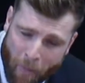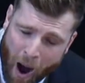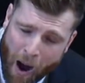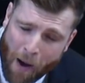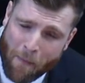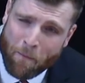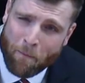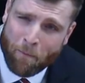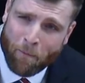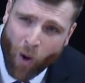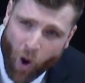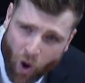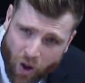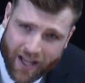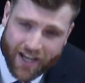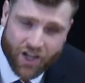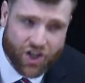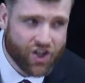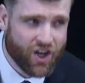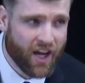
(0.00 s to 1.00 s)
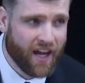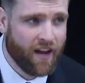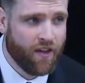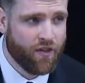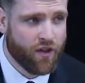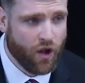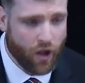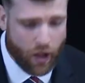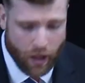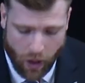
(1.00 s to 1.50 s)

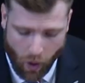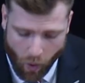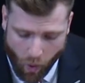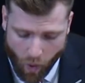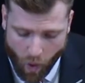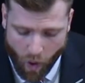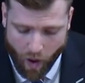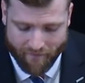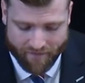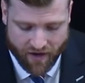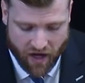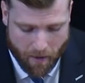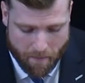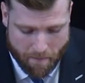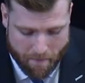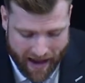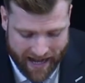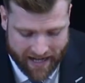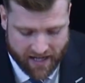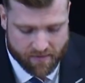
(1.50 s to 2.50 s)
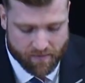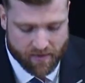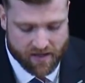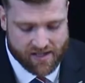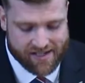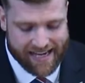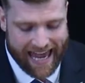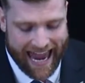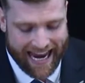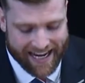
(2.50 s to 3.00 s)
abolishing the law of
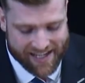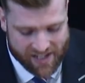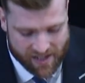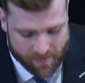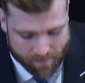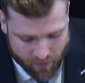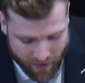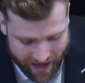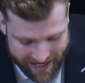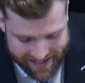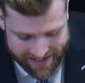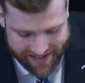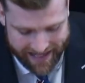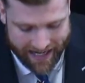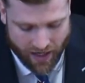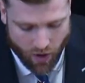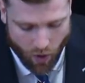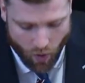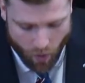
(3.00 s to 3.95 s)
commandments expressed in